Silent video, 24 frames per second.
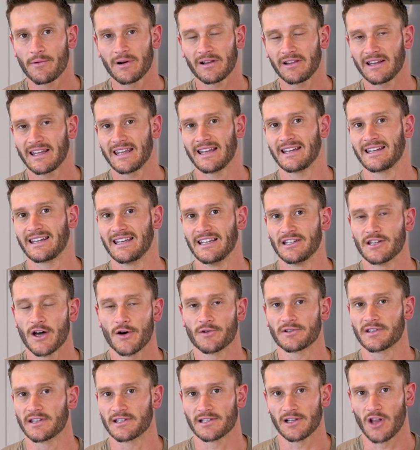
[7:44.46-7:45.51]
really in
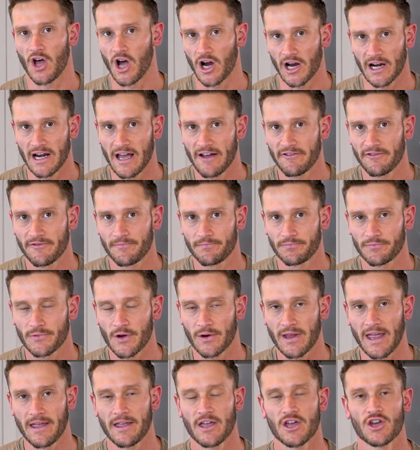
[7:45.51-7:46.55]
ketosis long enough.
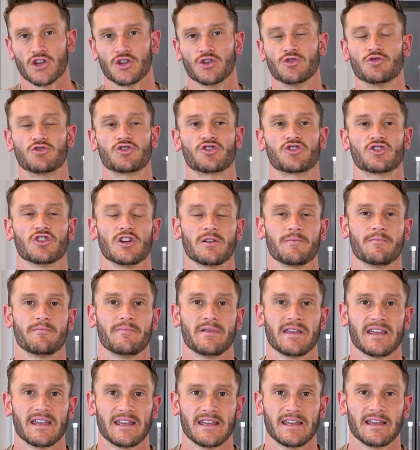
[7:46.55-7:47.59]
Okay, you should
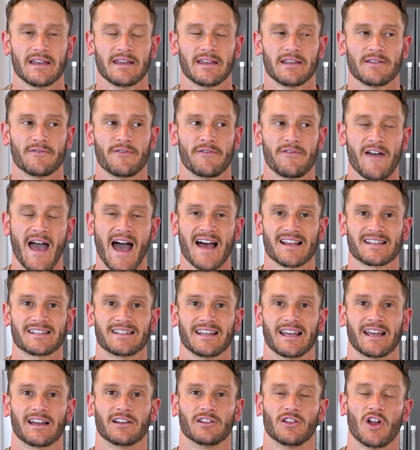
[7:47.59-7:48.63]
be
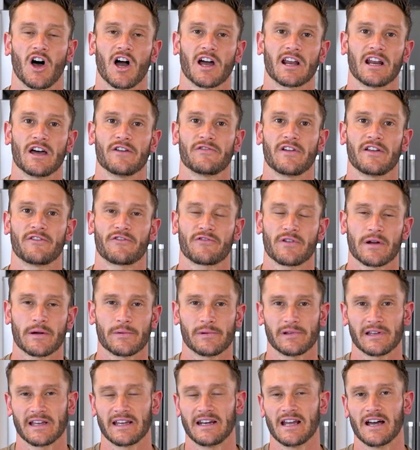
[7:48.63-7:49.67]
fasting long enough and
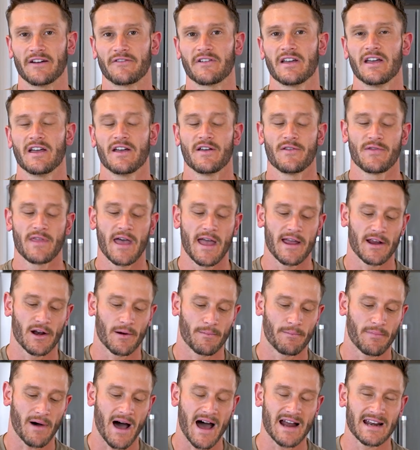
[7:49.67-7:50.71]
frequently enough that your
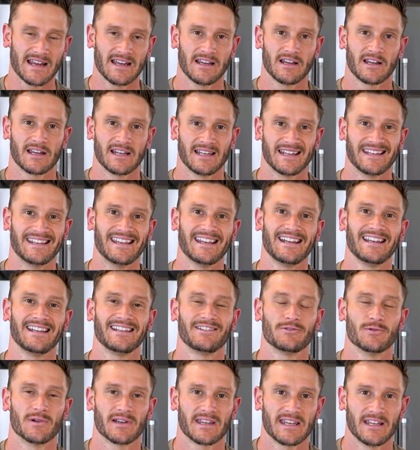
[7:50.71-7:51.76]
body can get
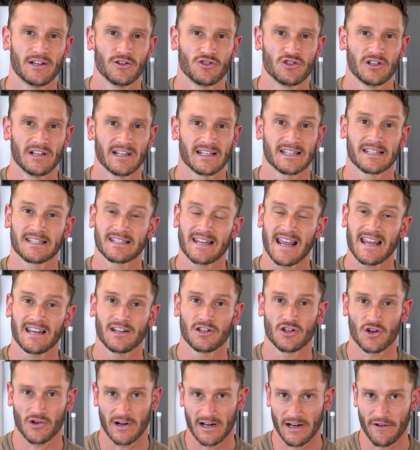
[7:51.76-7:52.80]
into a ketogenic
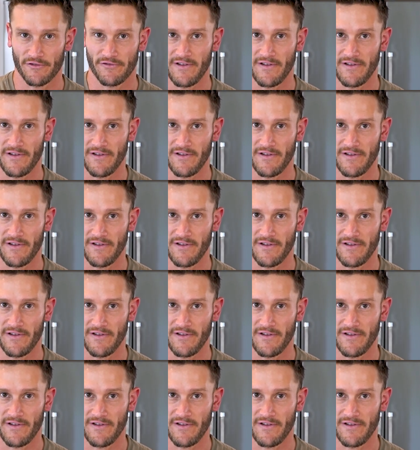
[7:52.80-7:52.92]
state during a